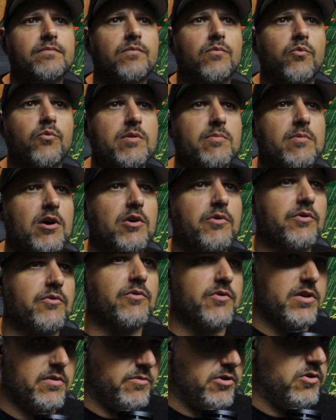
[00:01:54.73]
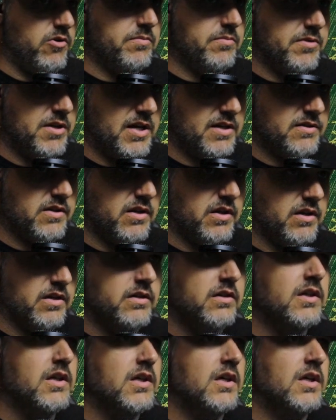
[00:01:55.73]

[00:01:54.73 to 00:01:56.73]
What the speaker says: Remo and Remo, I'm guessing.